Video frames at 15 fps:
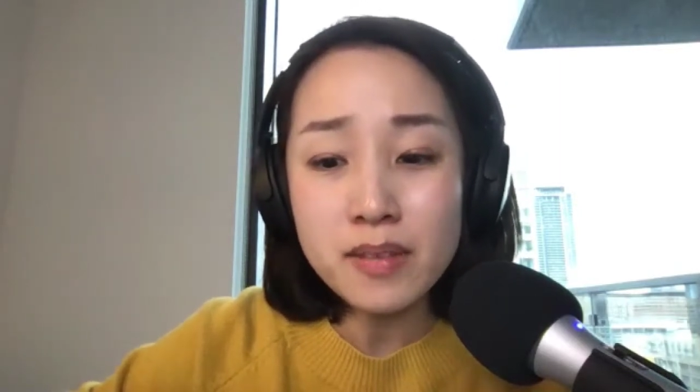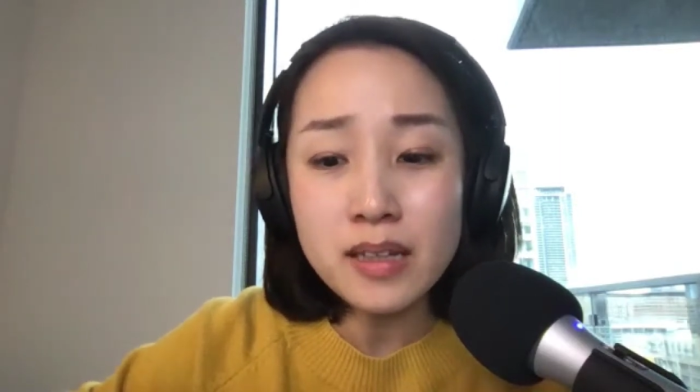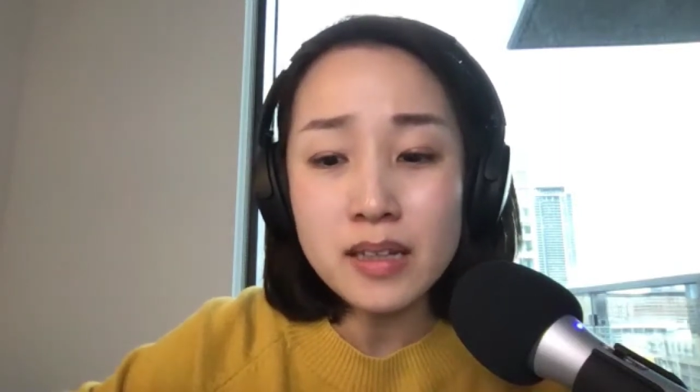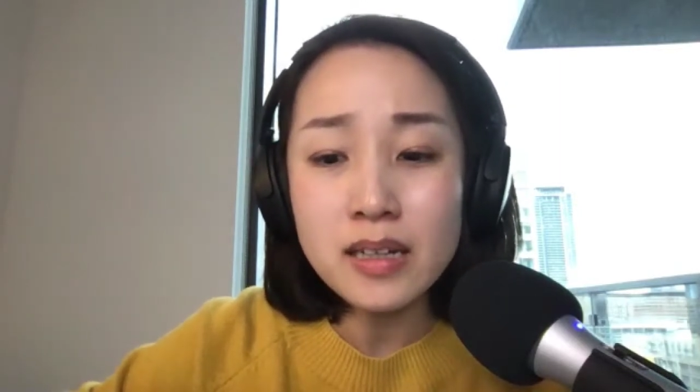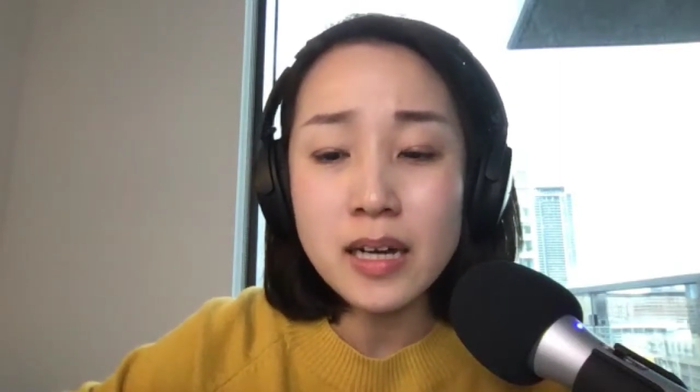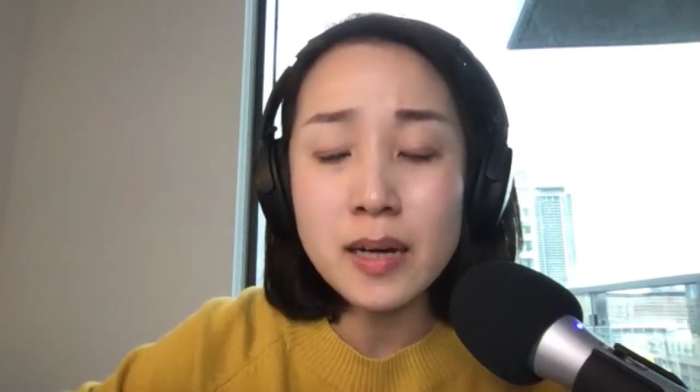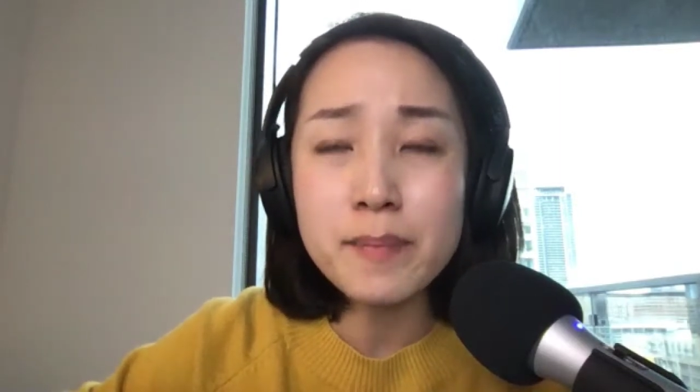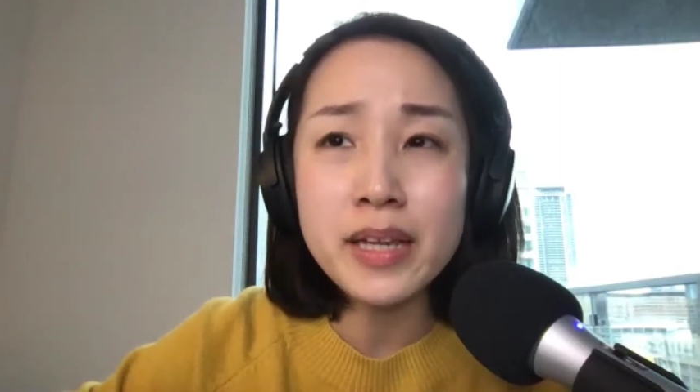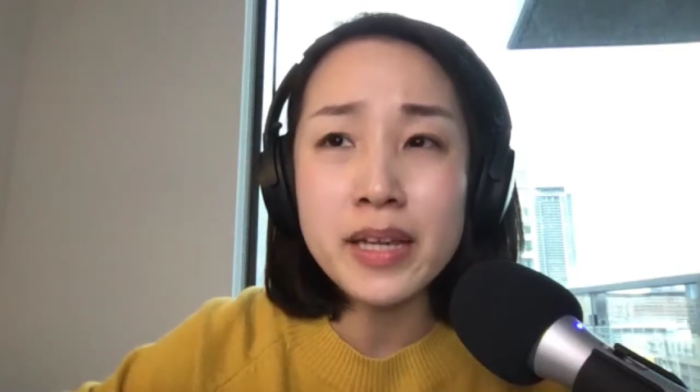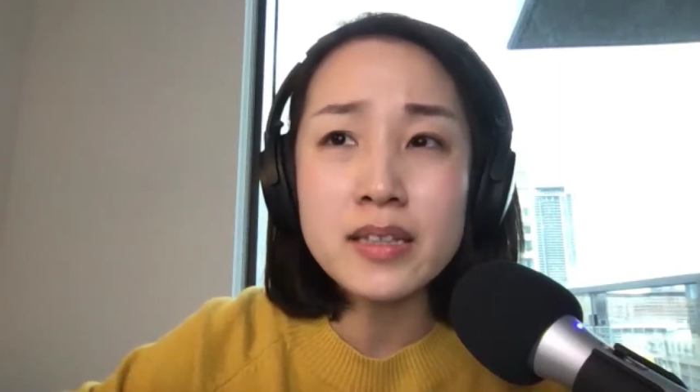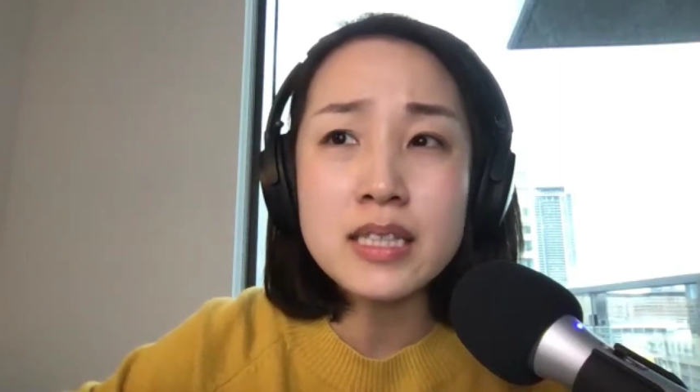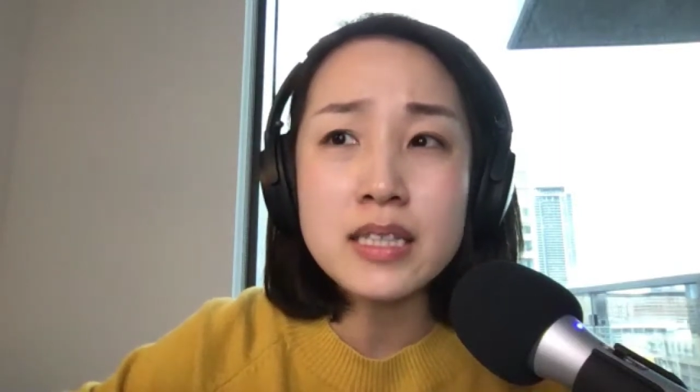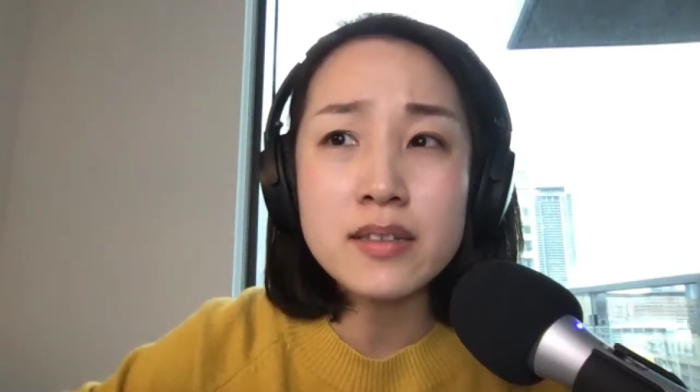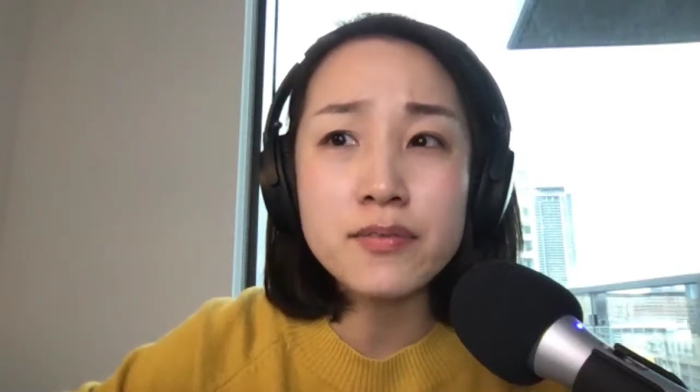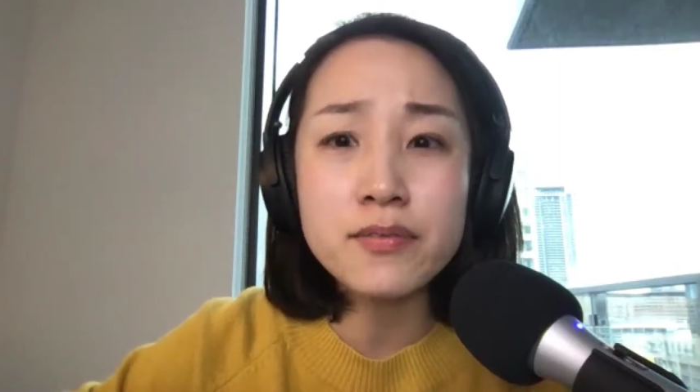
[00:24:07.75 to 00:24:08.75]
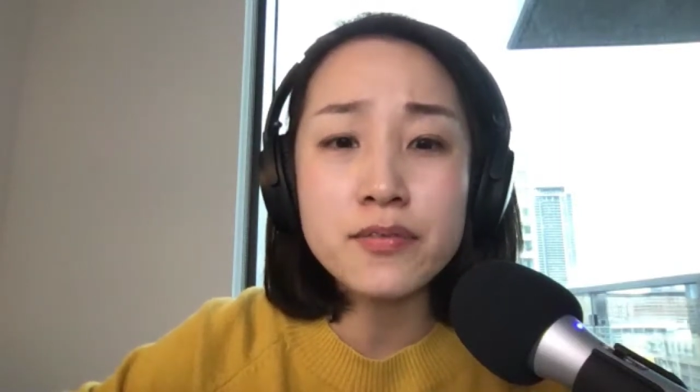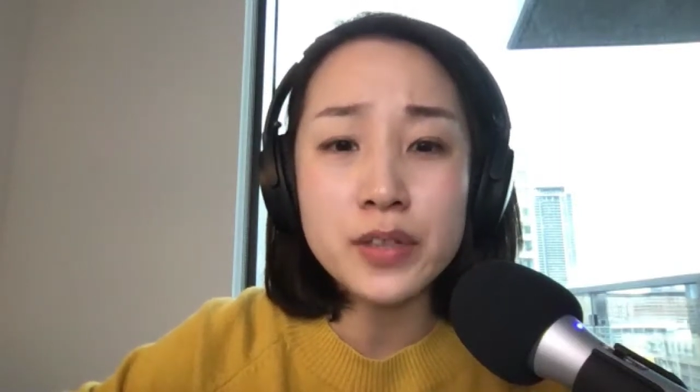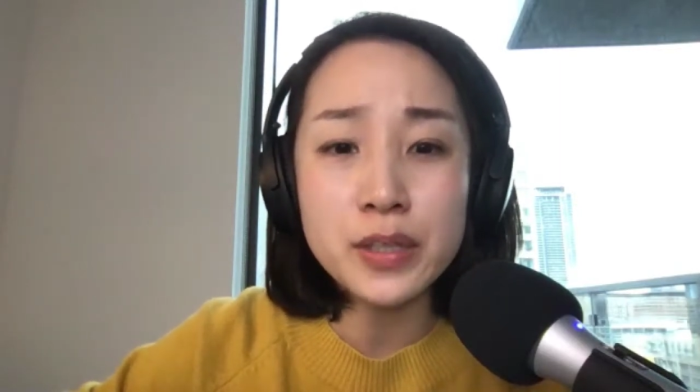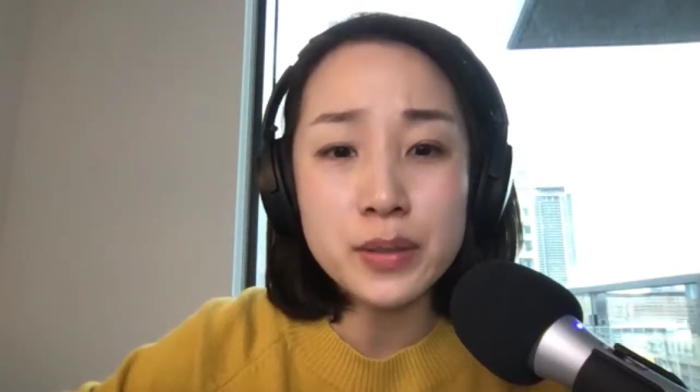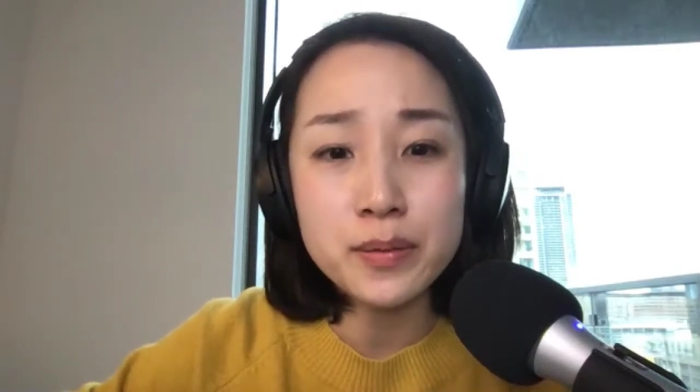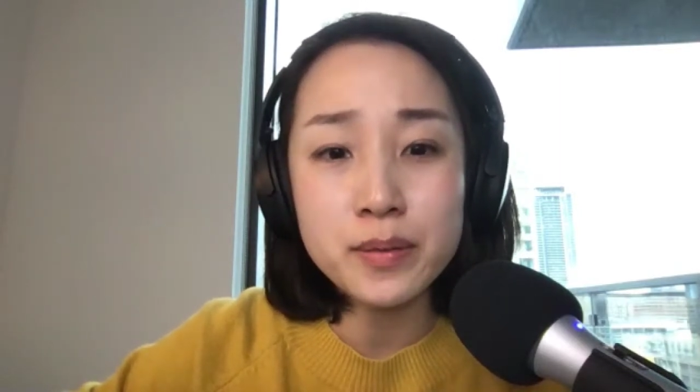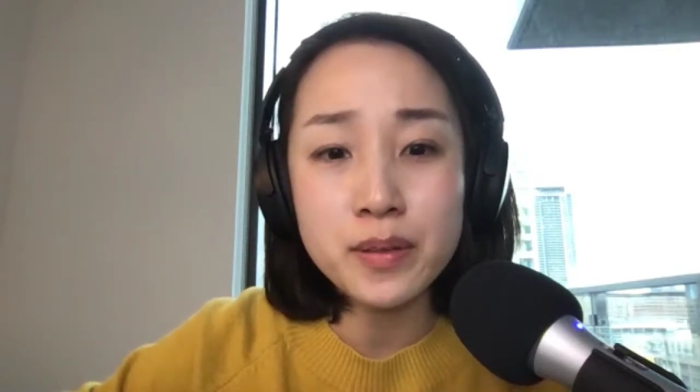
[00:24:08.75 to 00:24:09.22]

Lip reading: Nelson Few,